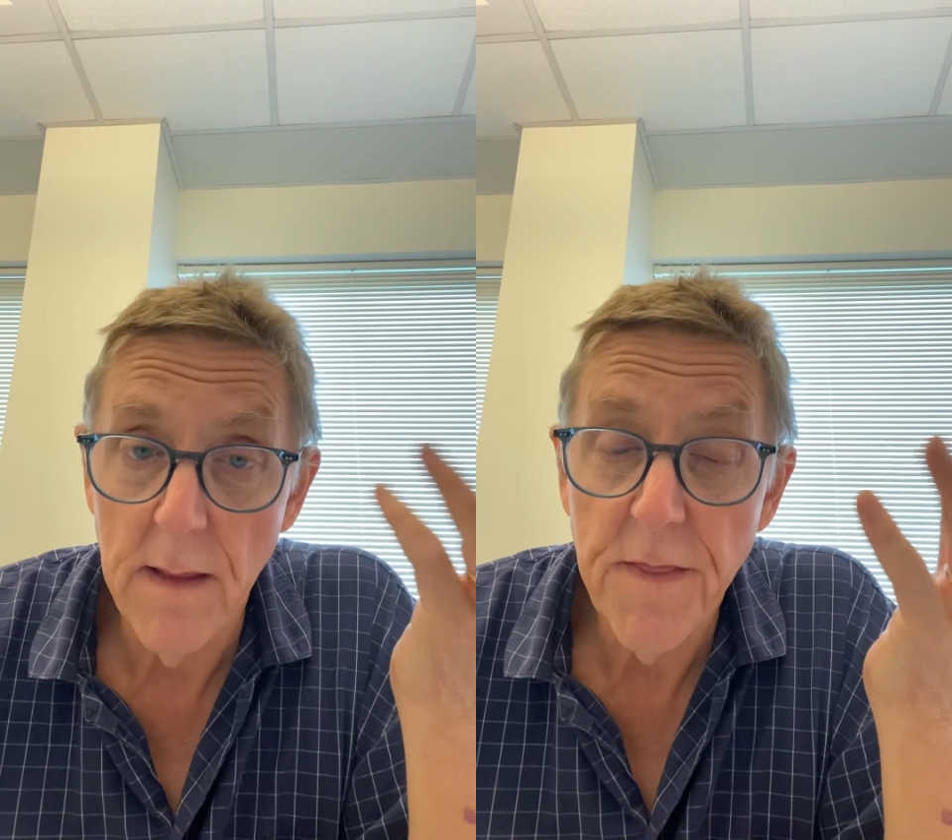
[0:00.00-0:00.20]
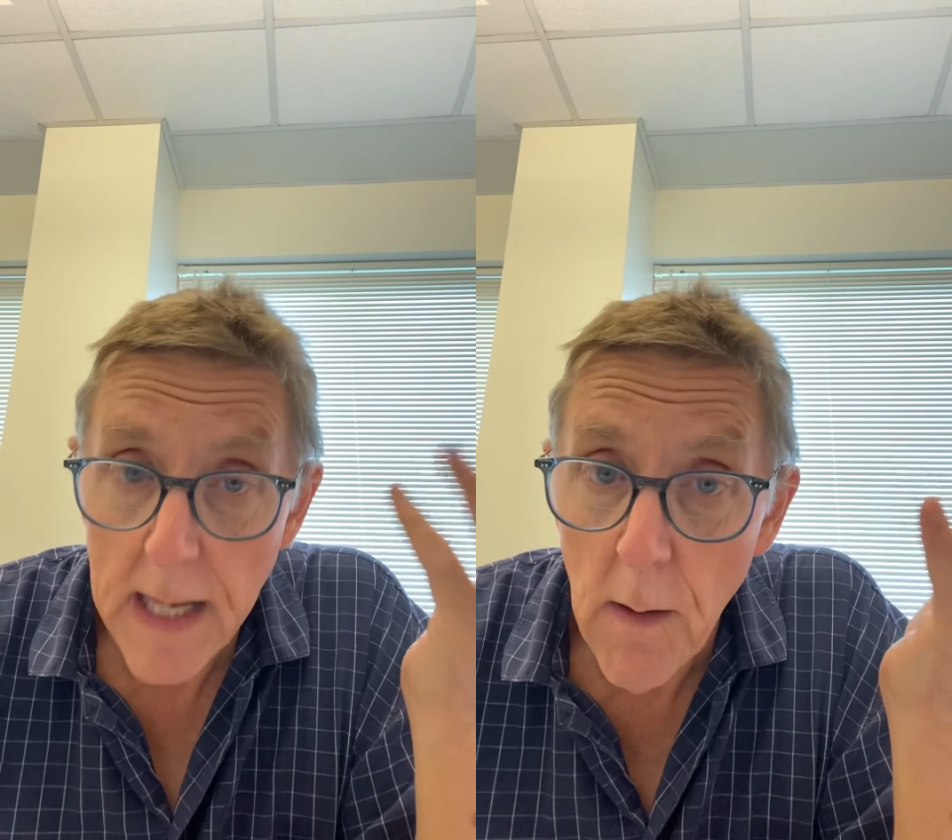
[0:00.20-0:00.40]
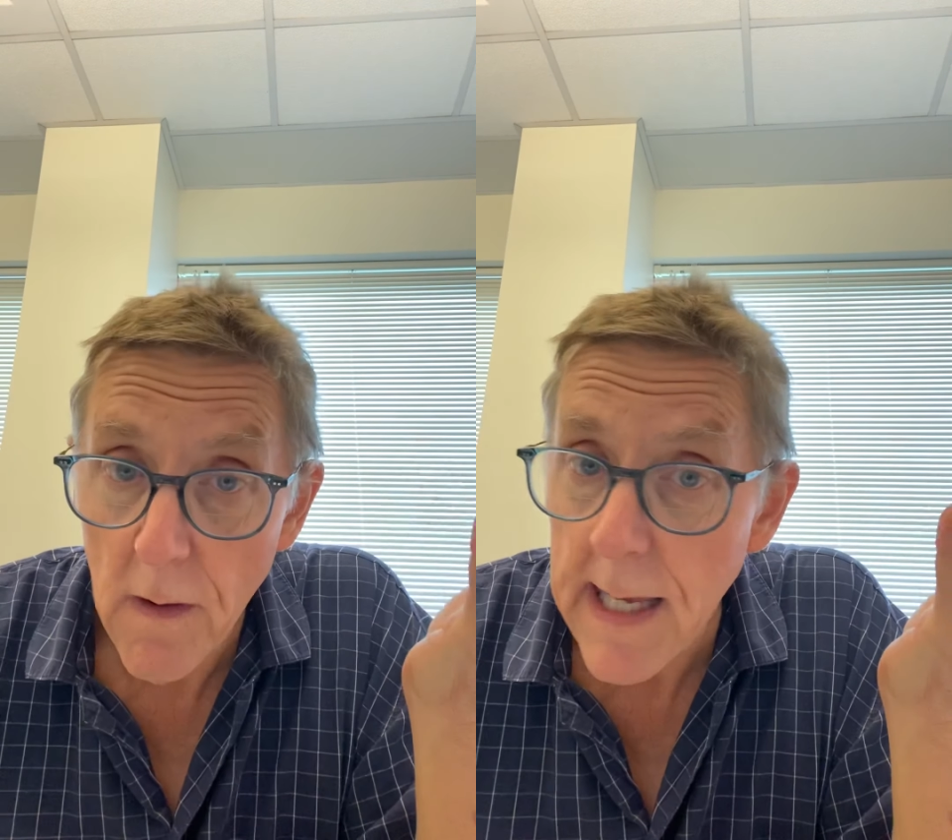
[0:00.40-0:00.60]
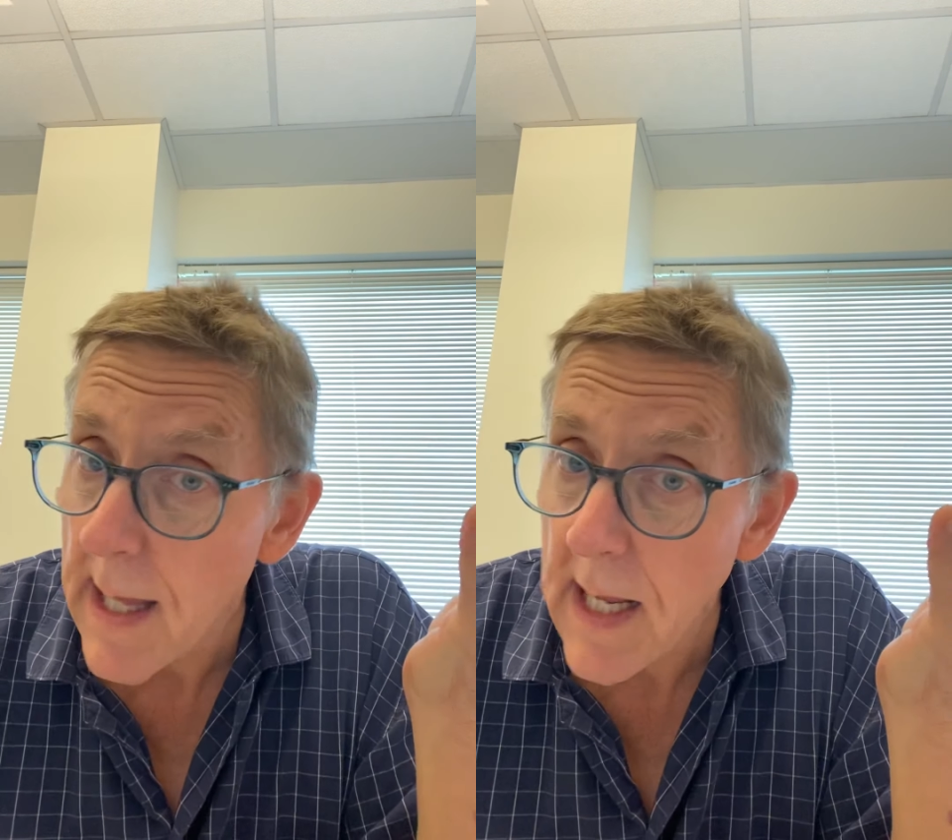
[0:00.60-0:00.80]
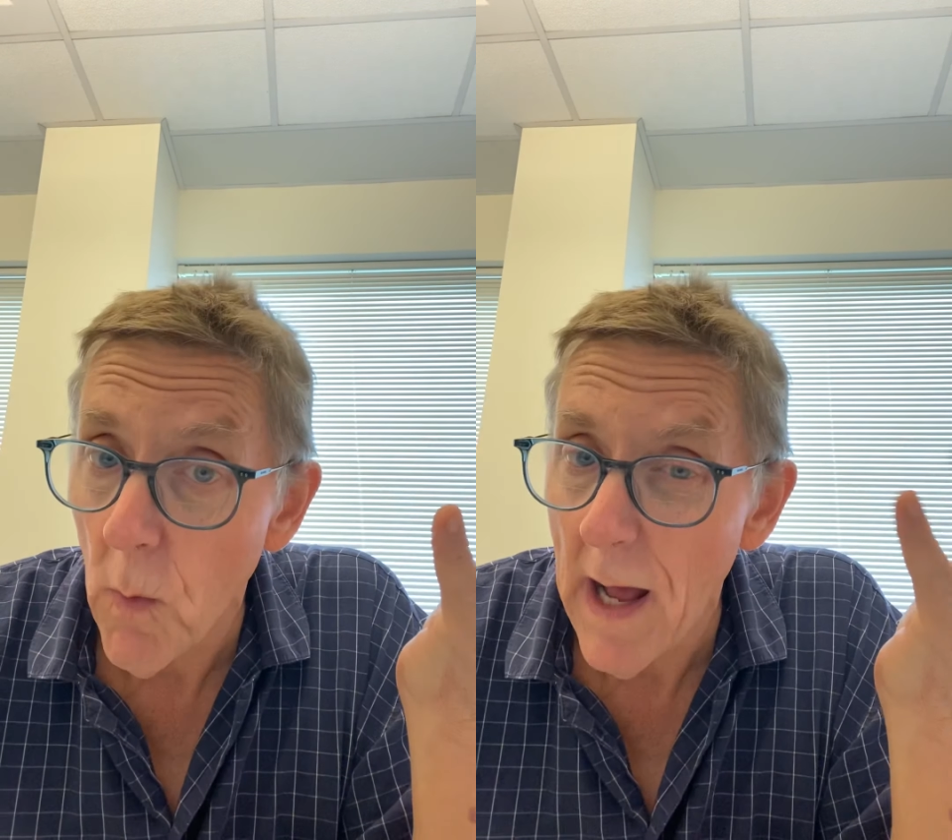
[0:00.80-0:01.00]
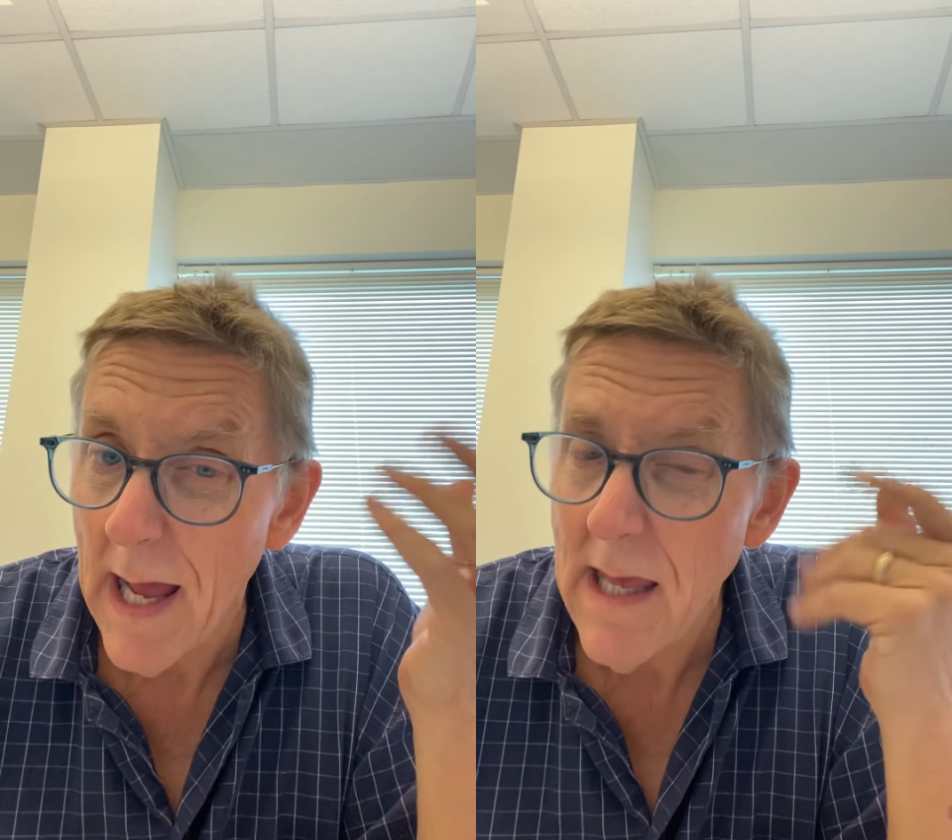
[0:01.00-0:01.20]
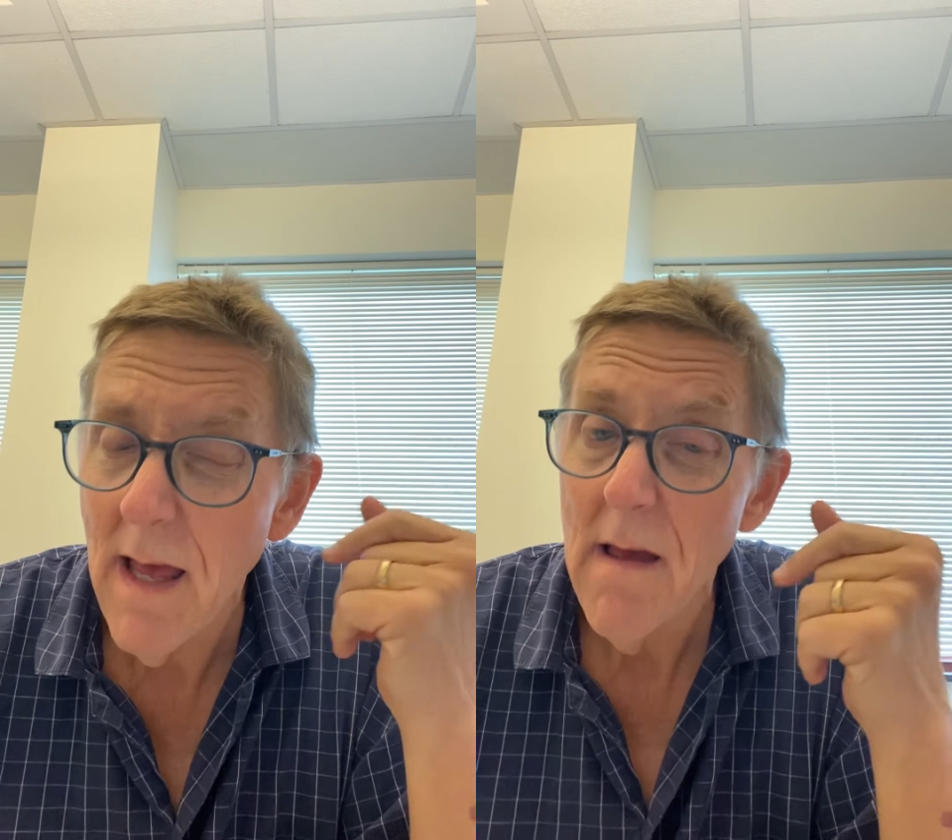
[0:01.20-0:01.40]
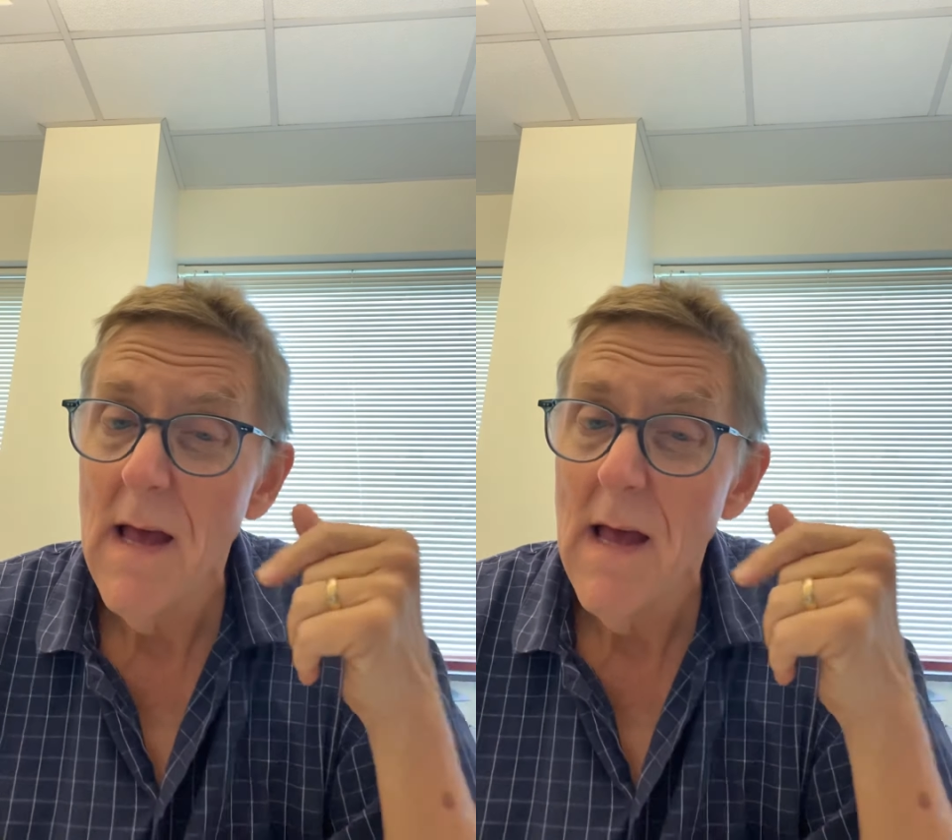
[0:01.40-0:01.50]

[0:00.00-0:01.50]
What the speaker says: theory anyway.